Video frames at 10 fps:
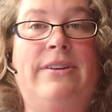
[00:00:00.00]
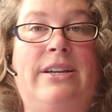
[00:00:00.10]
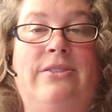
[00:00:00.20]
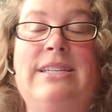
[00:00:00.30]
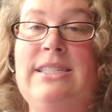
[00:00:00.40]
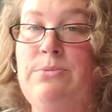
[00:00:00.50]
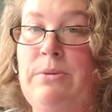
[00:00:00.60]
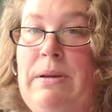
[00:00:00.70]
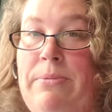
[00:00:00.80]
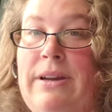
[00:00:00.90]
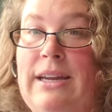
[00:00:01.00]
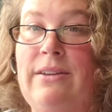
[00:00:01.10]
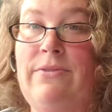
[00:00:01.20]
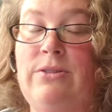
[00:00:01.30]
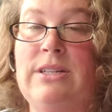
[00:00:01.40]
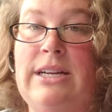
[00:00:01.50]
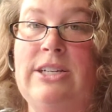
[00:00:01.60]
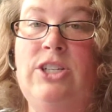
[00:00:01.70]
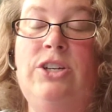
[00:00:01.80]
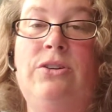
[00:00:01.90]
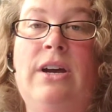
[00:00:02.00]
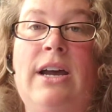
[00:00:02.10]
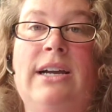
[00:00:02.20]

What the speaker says: and this is where people get confused a lot too,